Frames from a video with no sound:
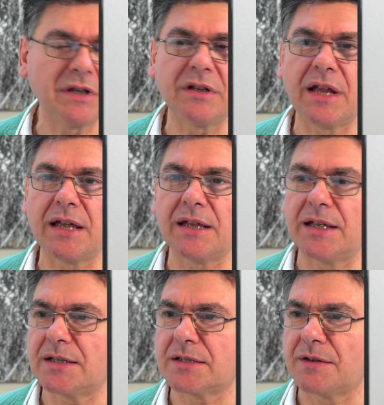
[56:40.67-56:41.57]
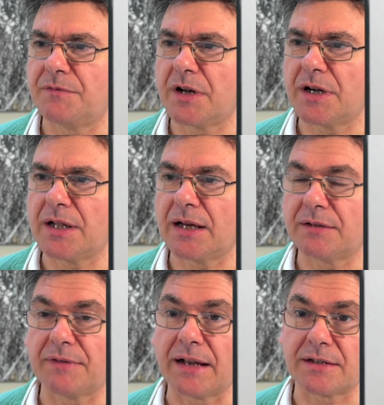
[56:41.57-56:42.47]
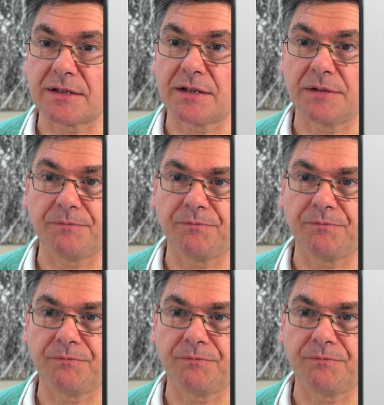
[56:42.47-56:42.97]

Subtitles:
today is very advanced.